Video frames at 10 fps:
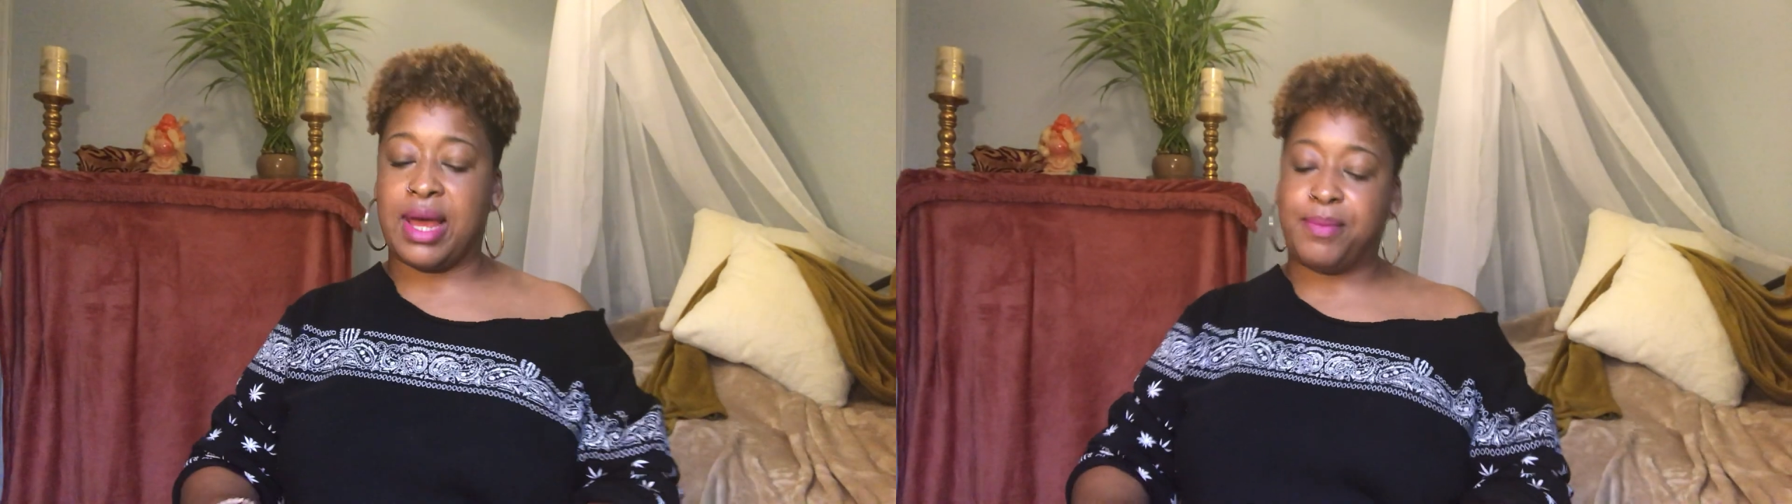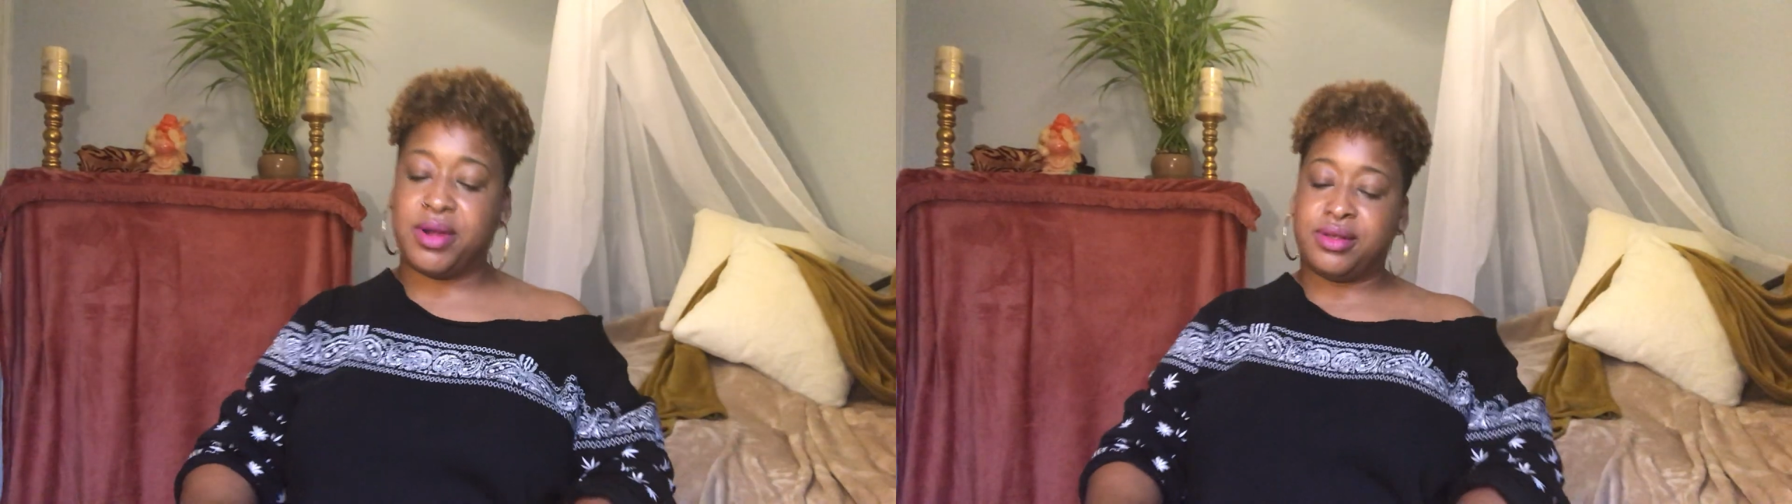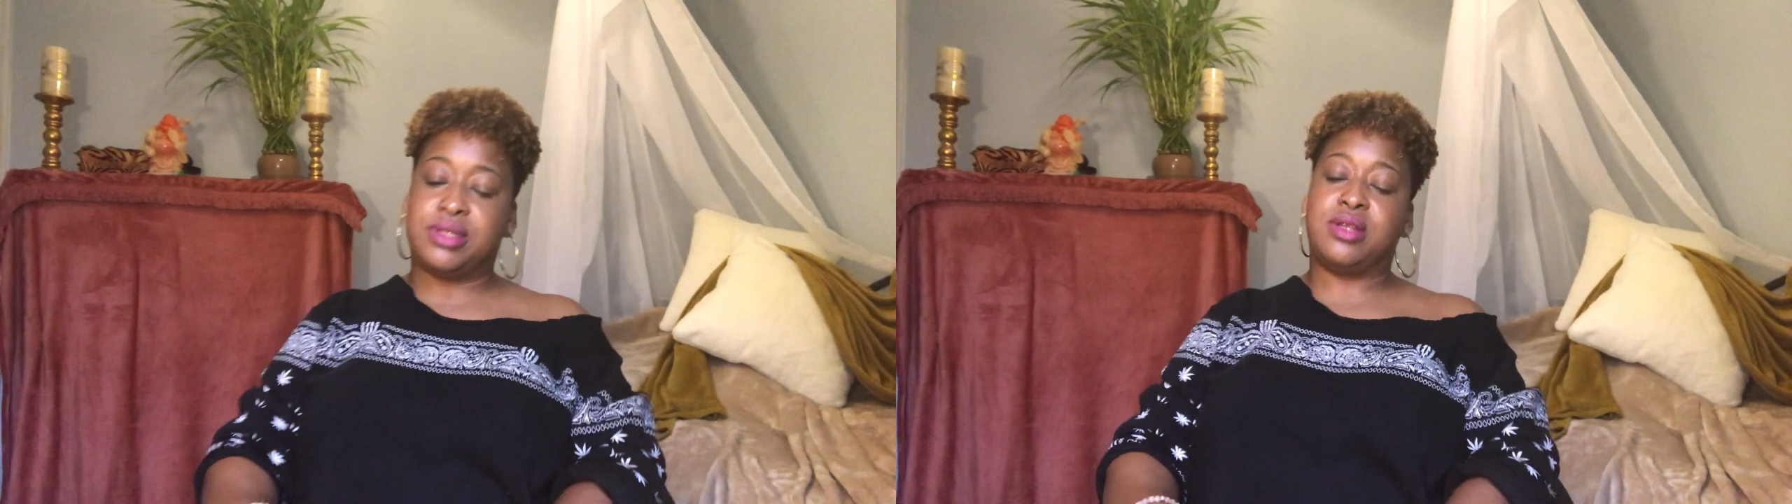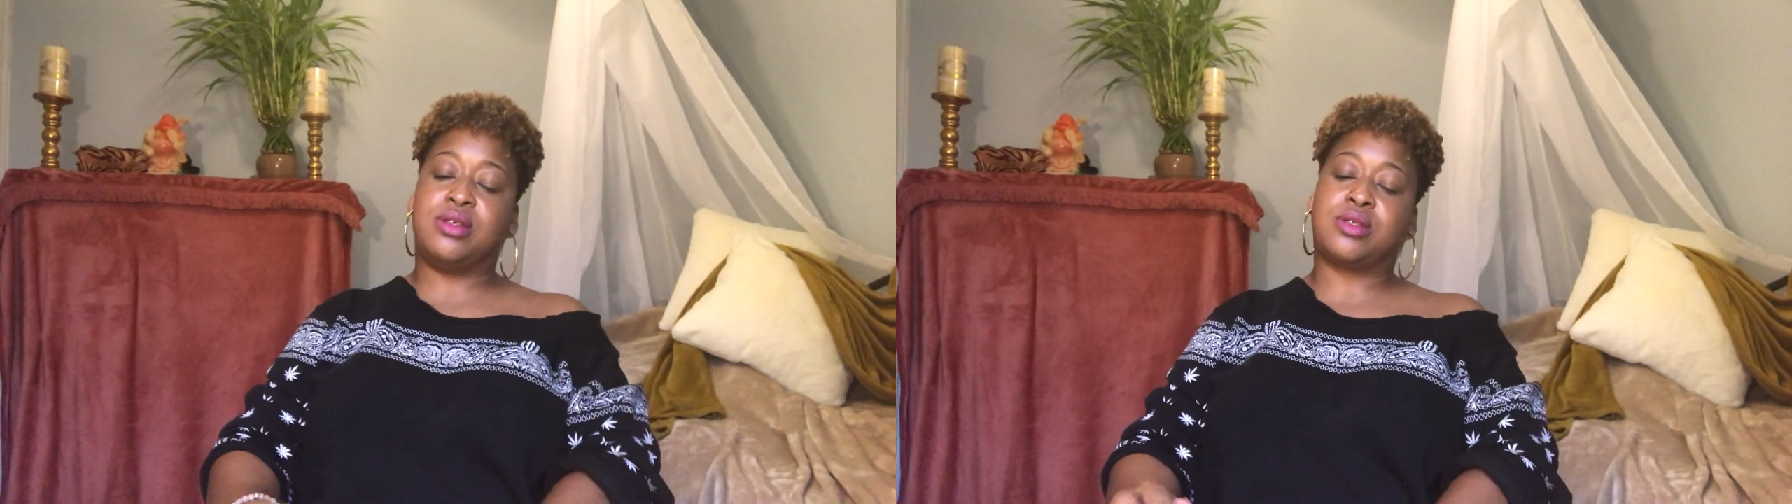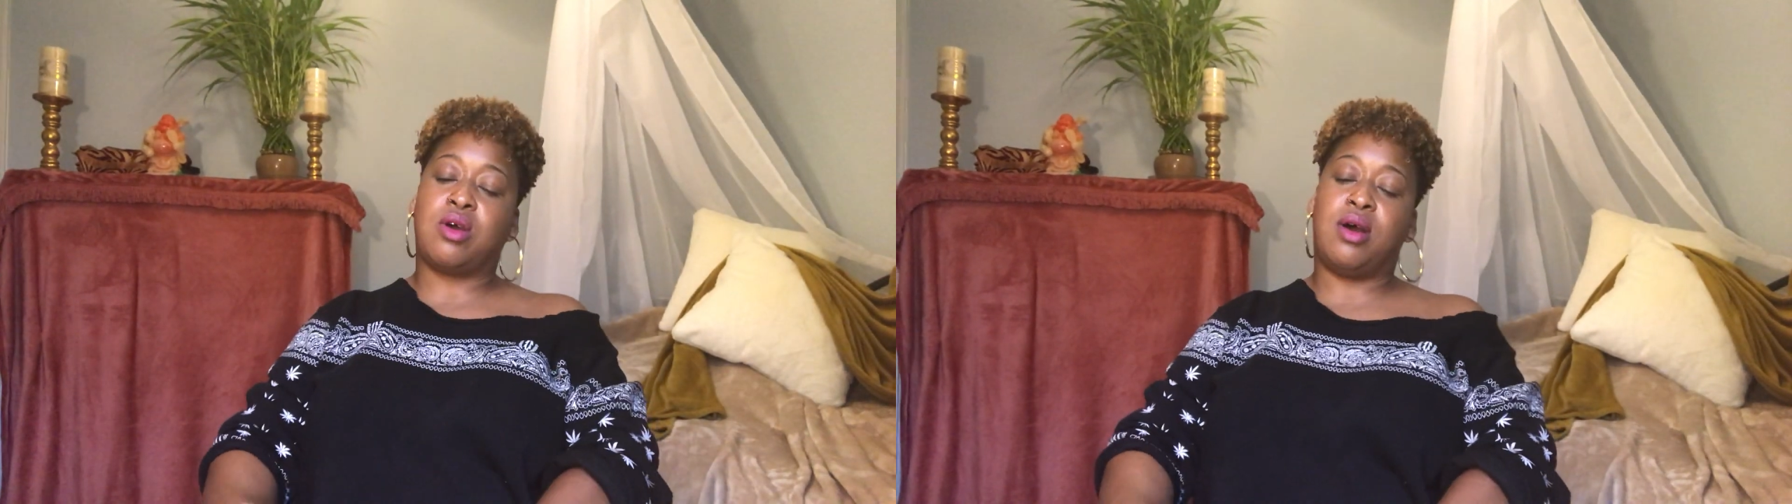that person
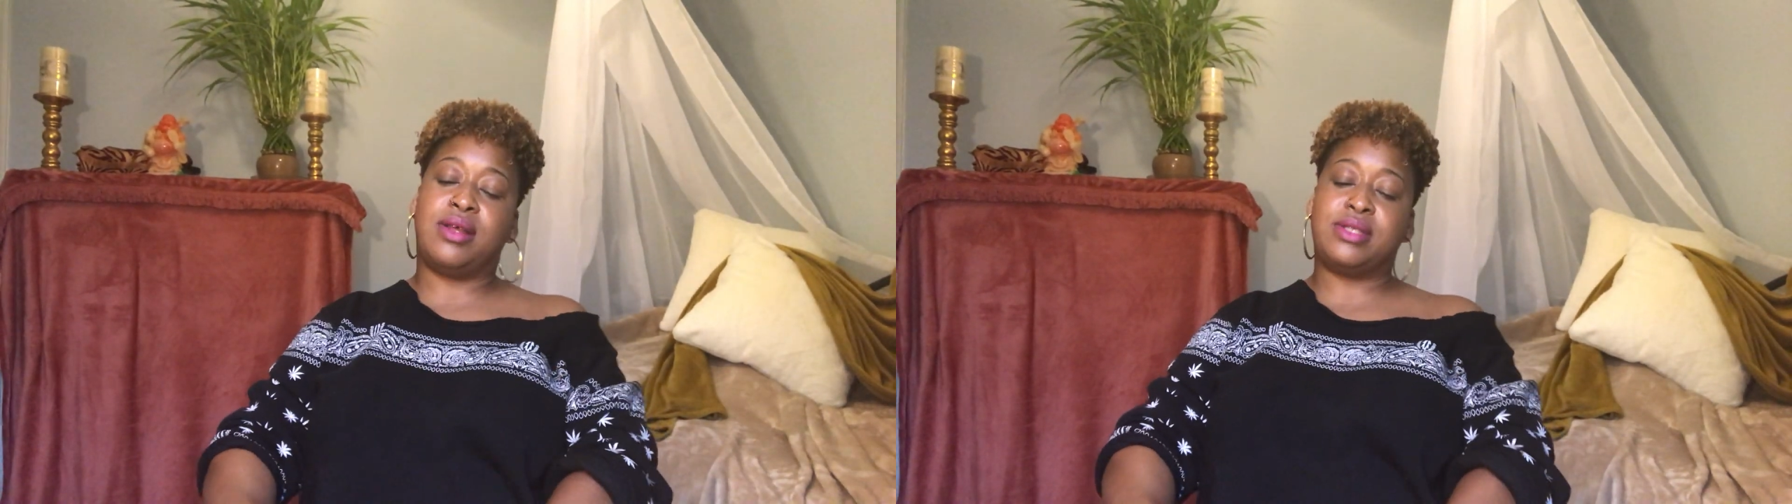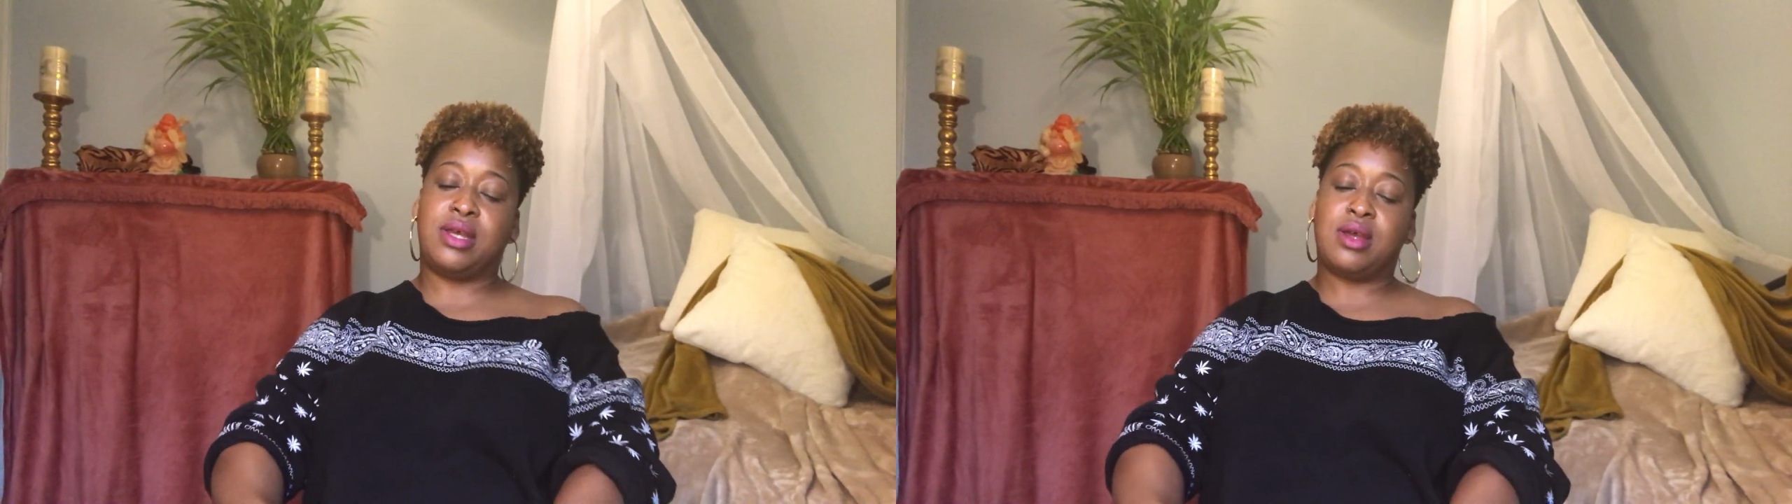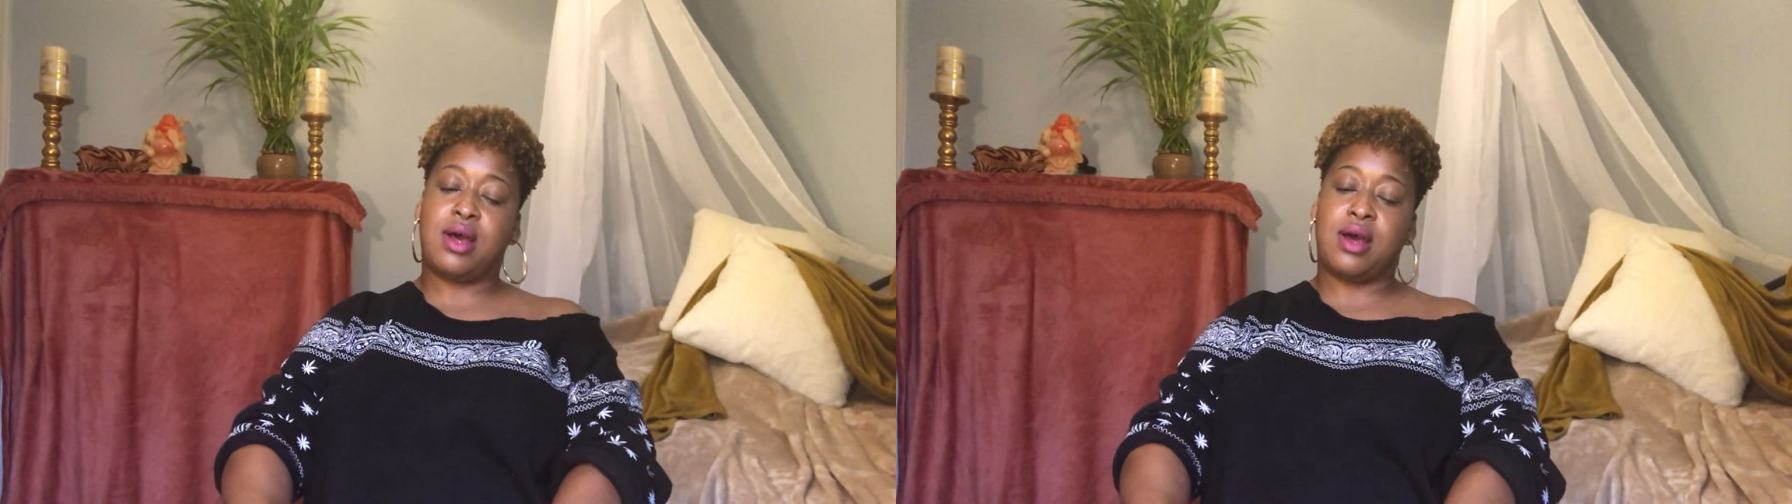is causing